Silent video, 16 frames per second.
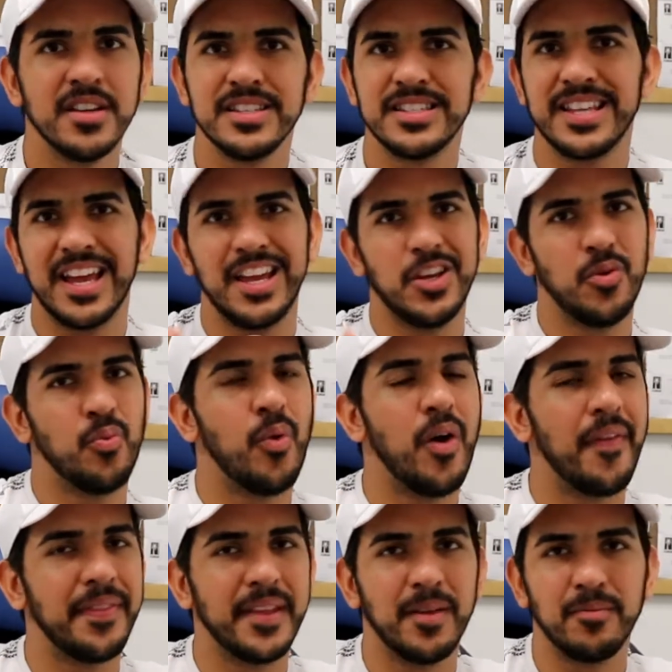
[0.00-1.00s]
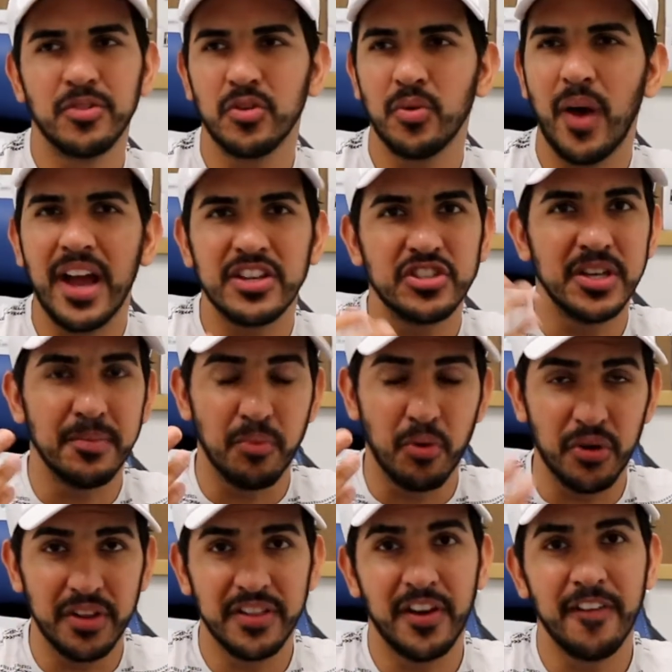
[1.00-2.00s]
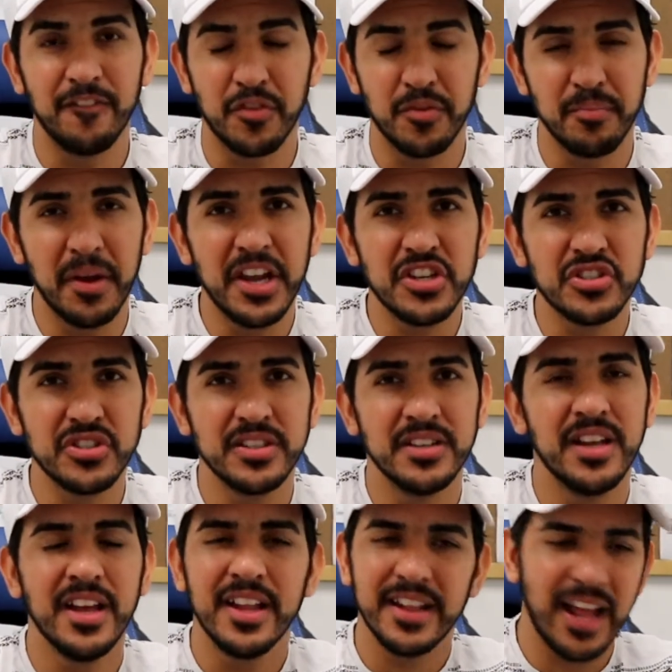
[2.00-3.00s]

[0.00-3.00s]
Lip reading: say you want them to actually put in their information,